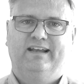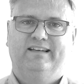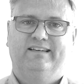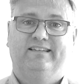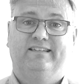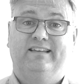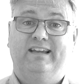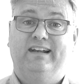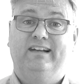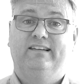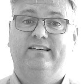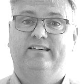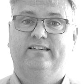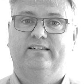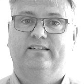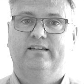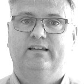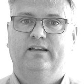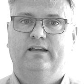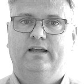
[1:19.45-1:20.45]

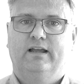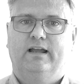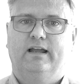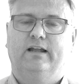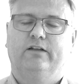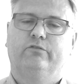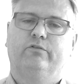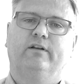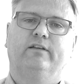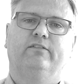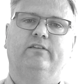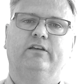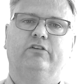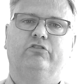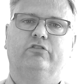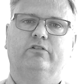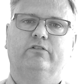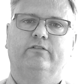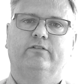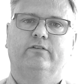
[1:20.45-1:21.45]
states and
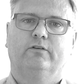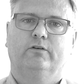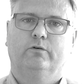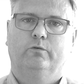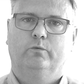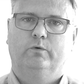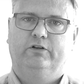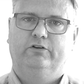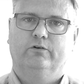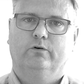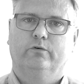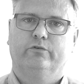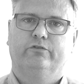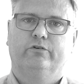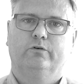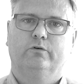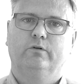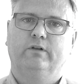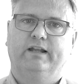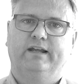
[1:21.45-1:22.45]
transitions, which
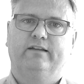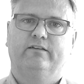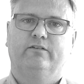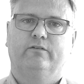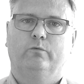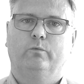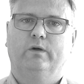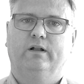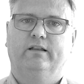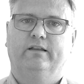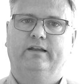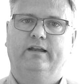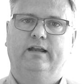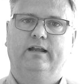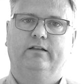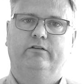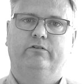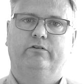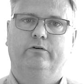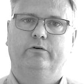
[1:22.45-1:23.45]
also links well
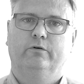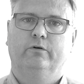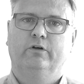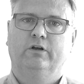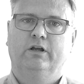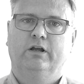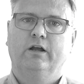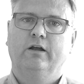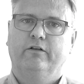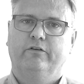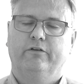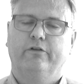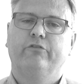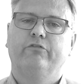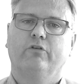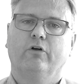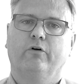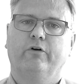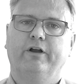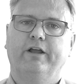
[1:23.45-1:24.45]
into the
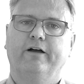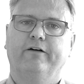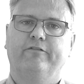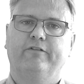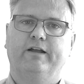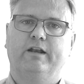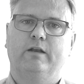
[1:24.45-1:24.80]
story of